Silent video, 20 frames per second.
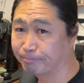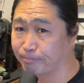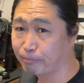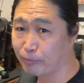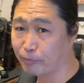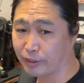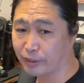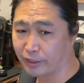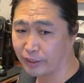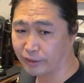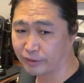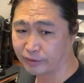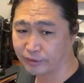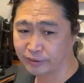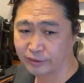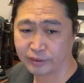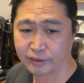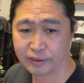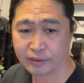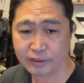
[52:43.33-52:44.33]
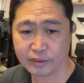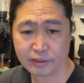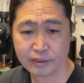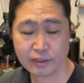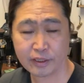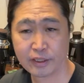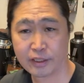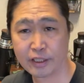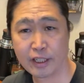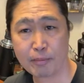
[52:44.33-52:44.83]
okay?
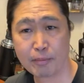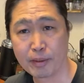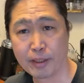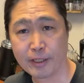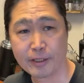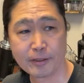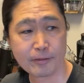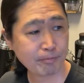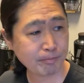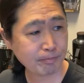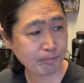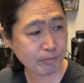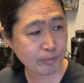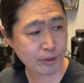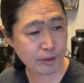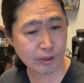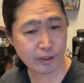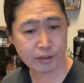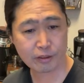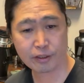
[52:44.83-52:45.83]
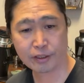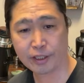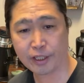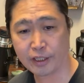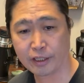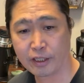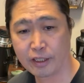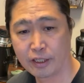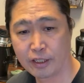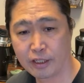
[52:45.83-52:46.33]
can beat it. So
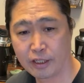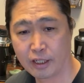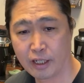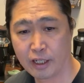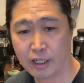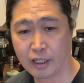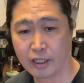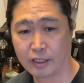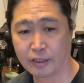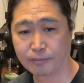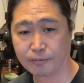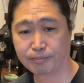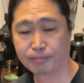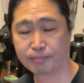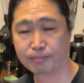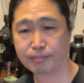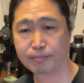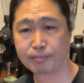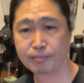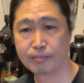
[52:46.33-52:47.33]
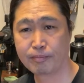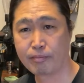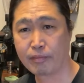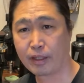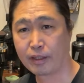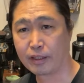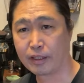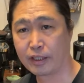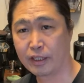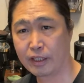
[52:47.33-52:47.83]
again, uh,
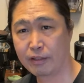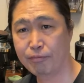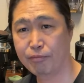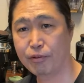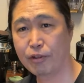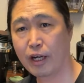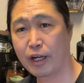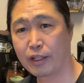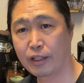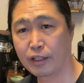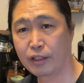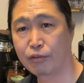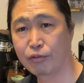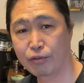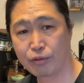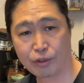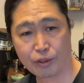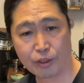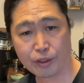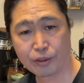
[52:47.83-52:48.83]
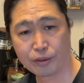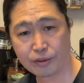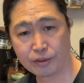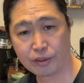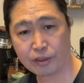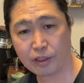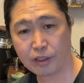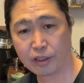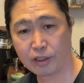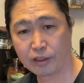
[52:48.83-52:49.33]
if you are into,
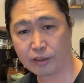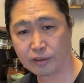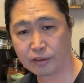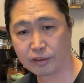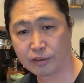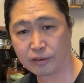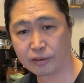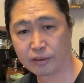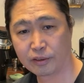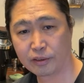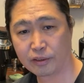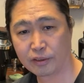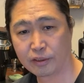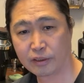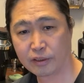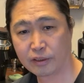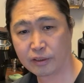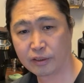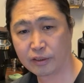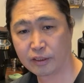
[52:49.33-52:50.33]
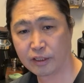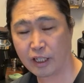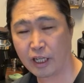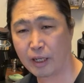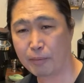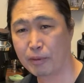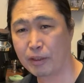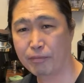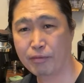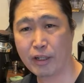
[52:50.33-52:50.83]
uh, I
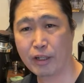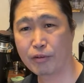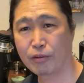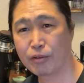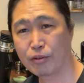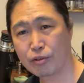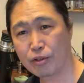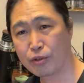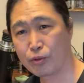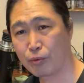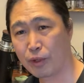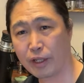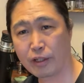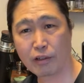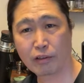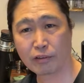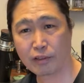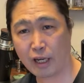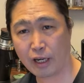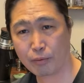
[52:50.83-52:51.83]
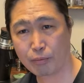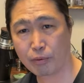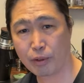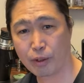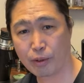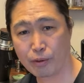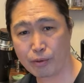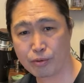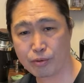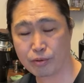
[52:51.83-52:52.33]
mean, if you are into just regular dark
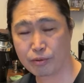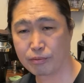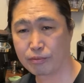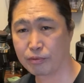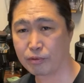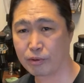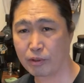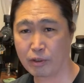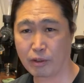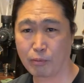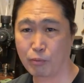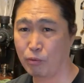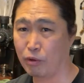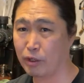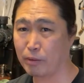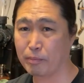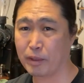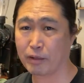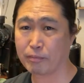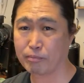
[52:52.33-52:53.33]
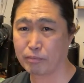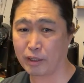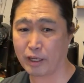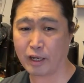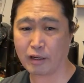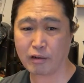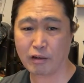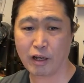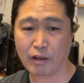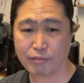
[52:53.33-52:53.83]
roast, want to make
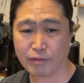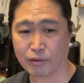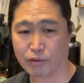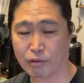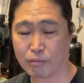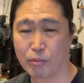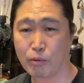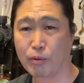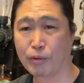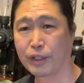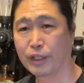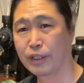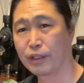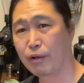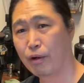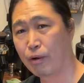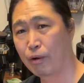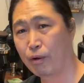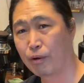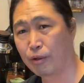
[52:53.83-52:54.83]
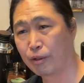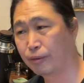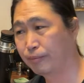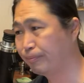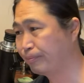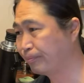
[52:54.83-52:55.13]
black coffee in the morning or